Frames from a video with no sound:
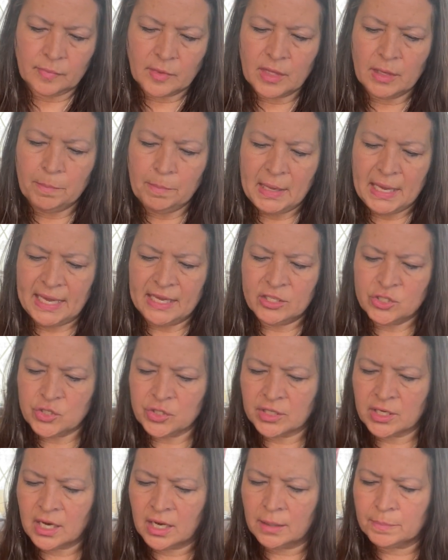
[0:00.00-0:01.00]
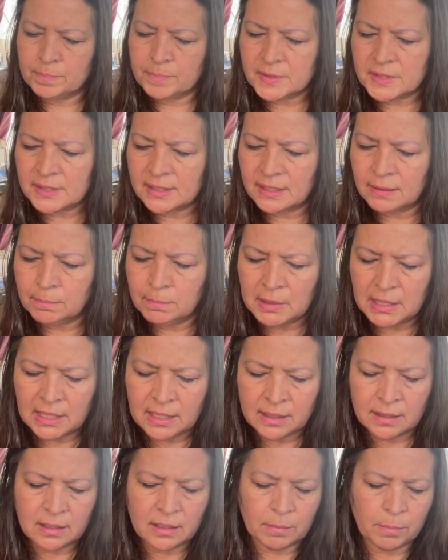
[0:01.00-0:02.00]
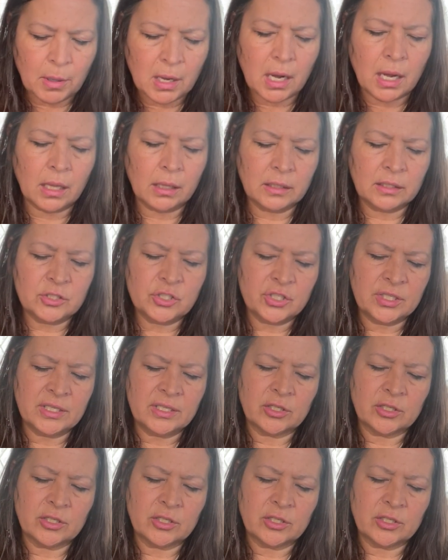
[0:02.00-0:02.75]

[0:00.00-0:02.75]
The Page of Cups can be an apology.